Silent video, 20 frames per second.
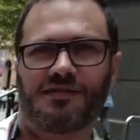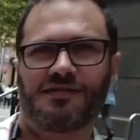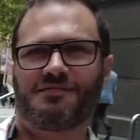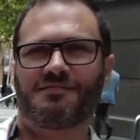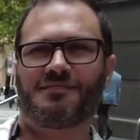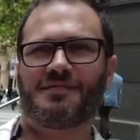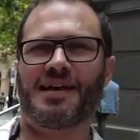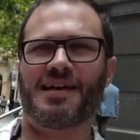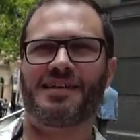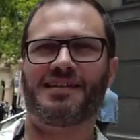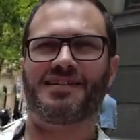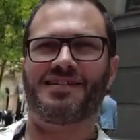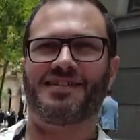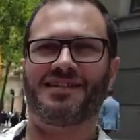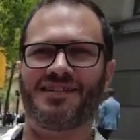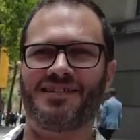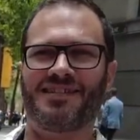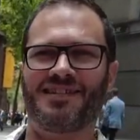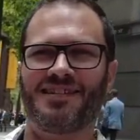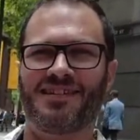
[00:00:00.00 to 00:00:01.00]
What's, what's in the
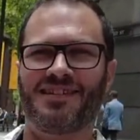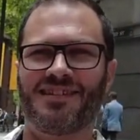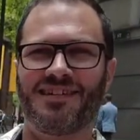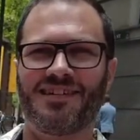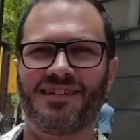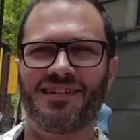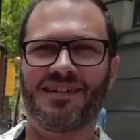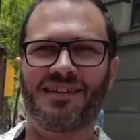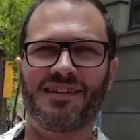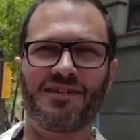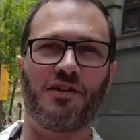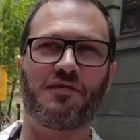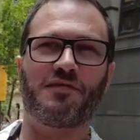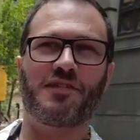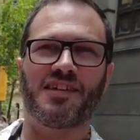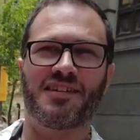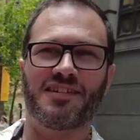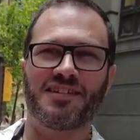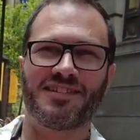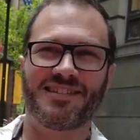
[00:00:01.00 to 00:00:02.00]
magic?
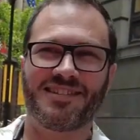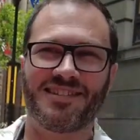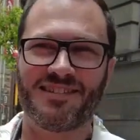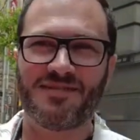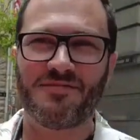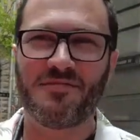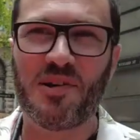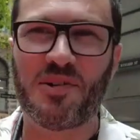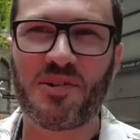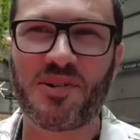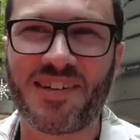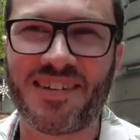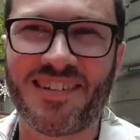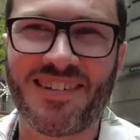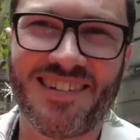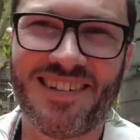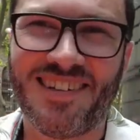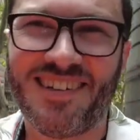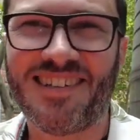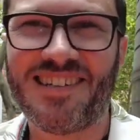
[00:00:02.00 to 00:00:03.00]
Coffee. Milk.
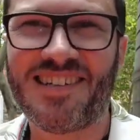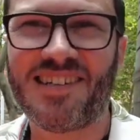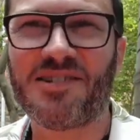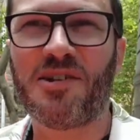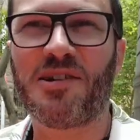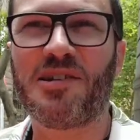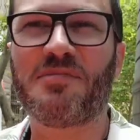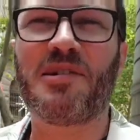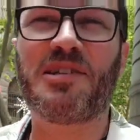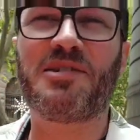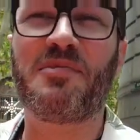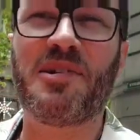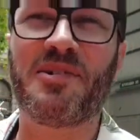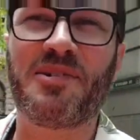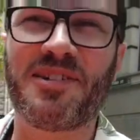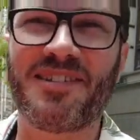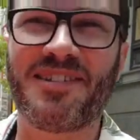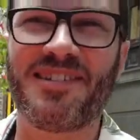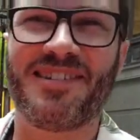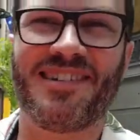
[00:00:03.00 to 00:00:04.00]
Oh. Just not as much
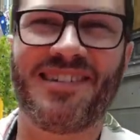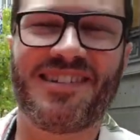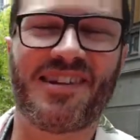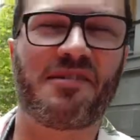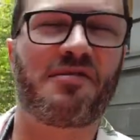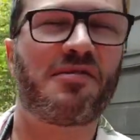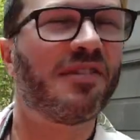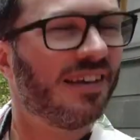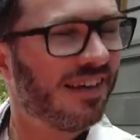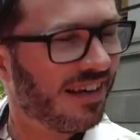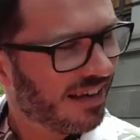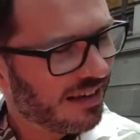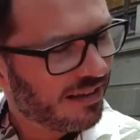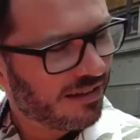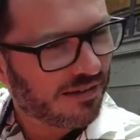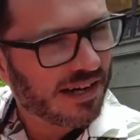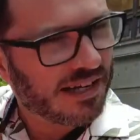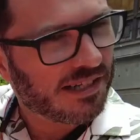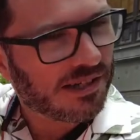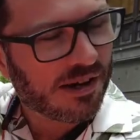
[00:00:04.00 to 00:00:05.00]
milk. It's okay. Like
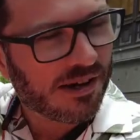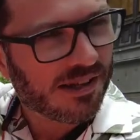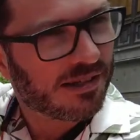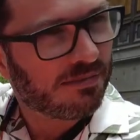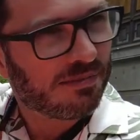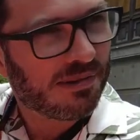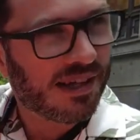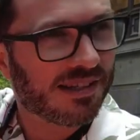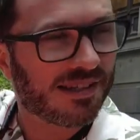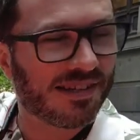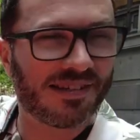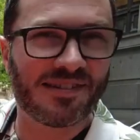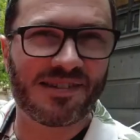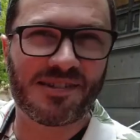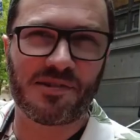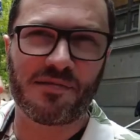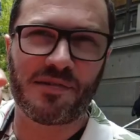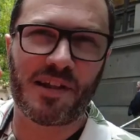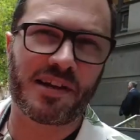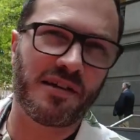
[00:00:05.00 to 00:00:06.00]
three shots plus
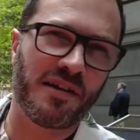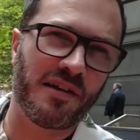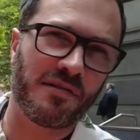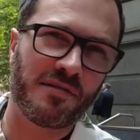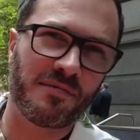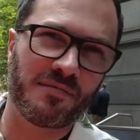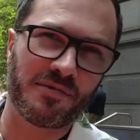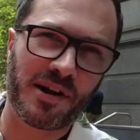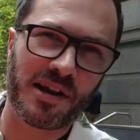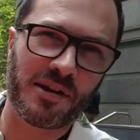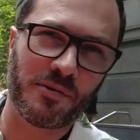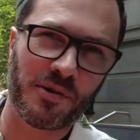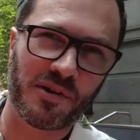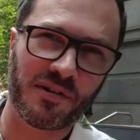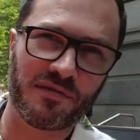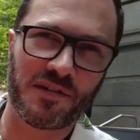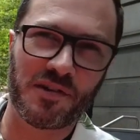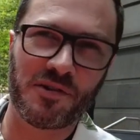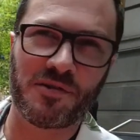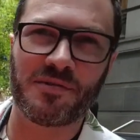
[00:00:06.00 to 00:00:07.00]
sort of like a
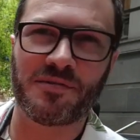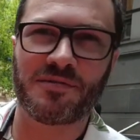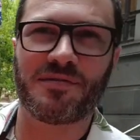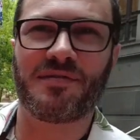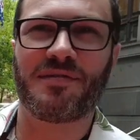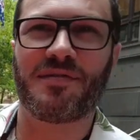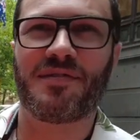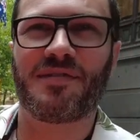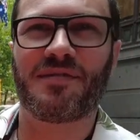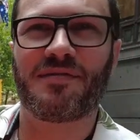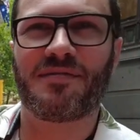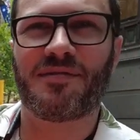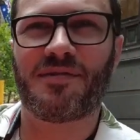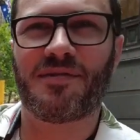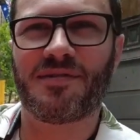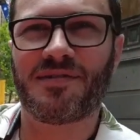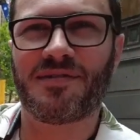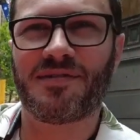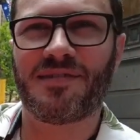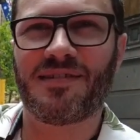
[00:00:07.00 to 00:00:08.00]
three-quarter fill. Three
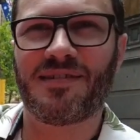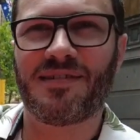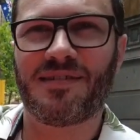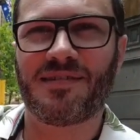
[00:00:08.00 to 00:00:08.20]
shots, man.